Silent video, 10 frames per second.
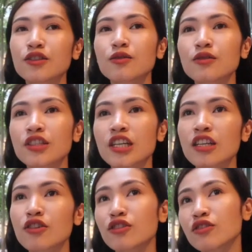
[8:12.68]
So, sir,
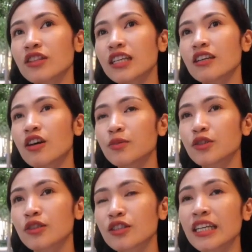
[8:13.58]
yun yung naging
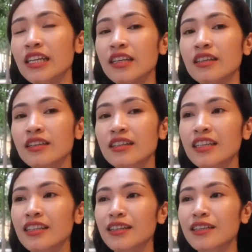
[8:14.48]
option.
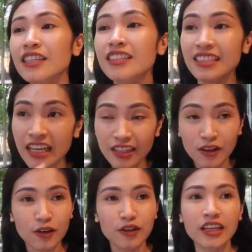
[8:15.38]
Nag-decide
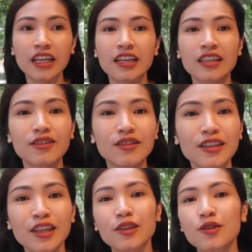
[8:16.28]
ako na
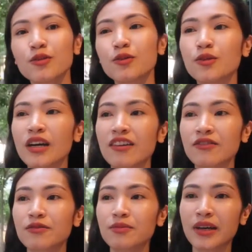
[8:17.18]
to have
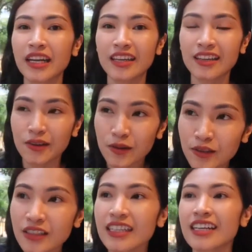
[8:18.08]
my
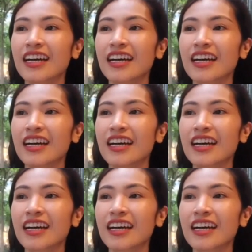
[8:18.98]
own